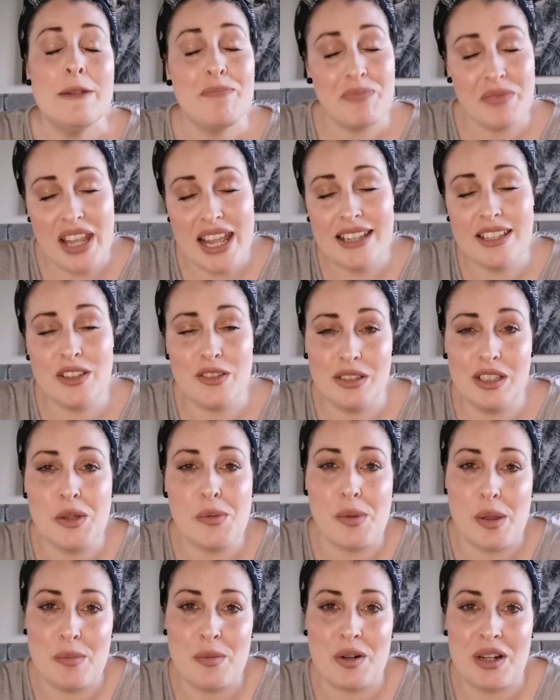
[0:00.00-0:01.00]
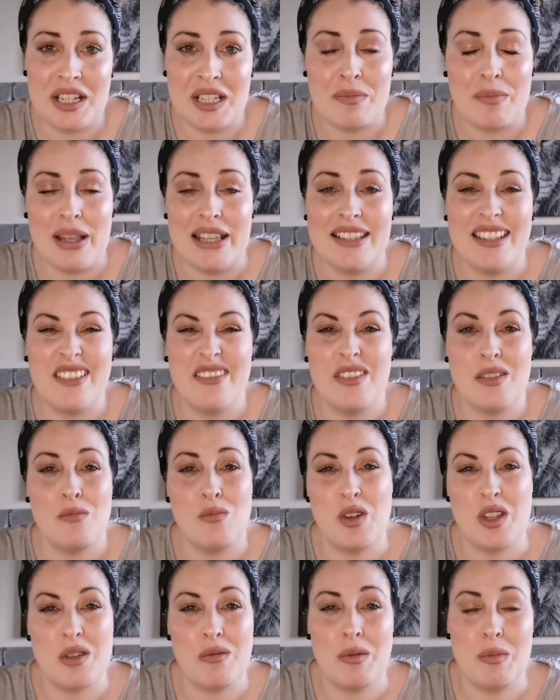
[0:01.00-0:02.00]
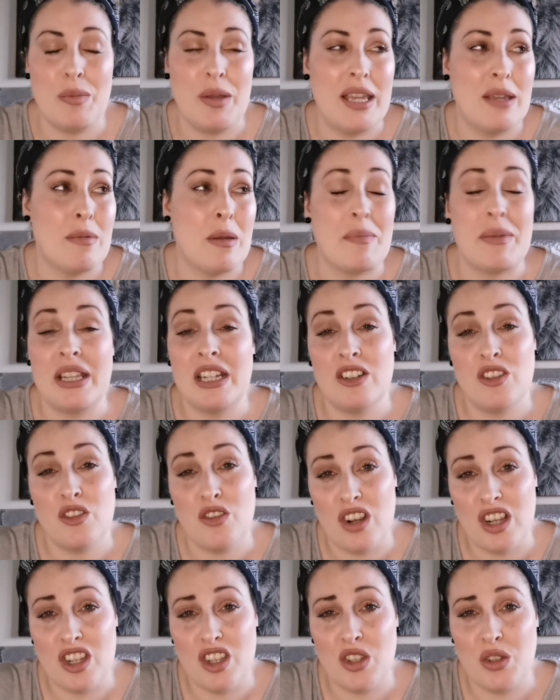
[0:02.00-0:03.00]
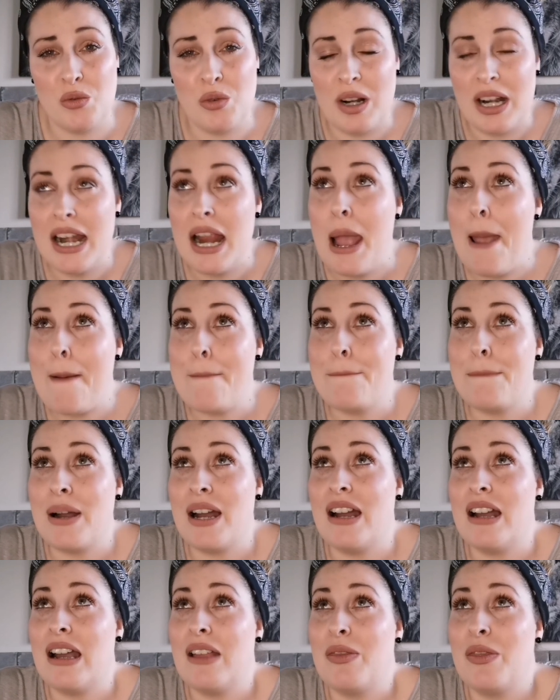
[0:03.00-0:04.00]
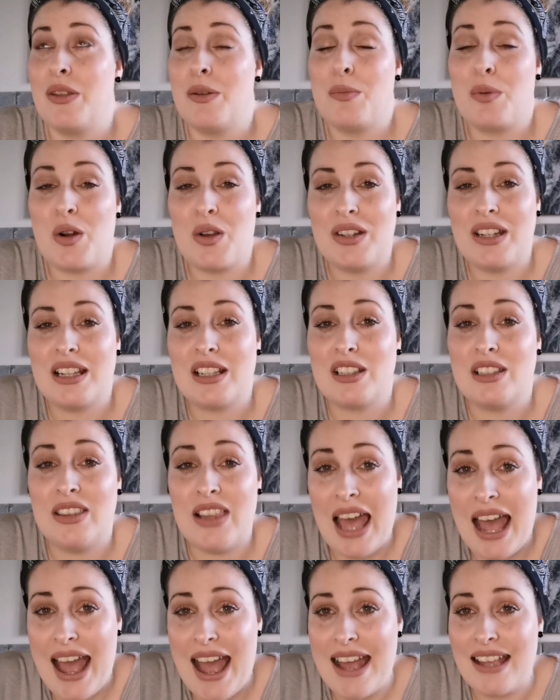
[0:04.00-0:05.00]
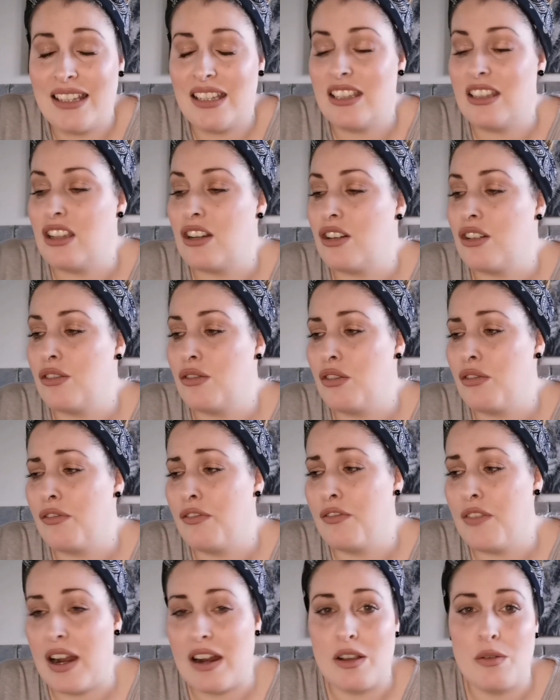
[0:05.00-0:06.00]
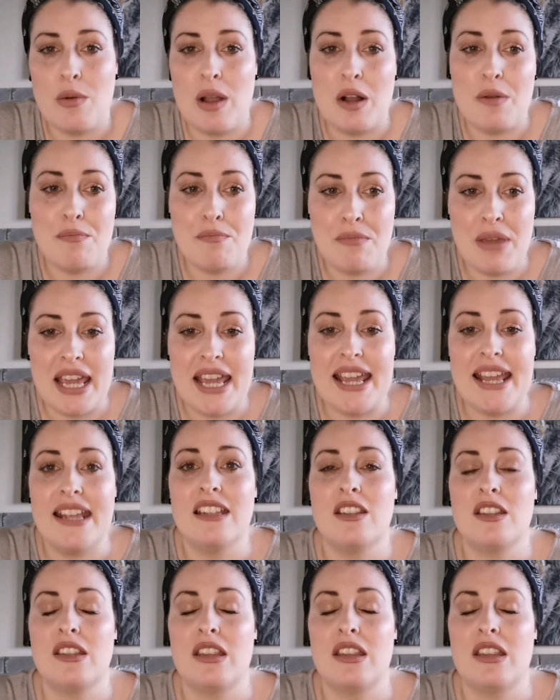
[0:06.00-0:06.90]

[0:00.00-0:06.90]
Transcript: Yes, they're a little bit more expensive than what you would pay maybe in a drugstore, but the products last. They're very well made.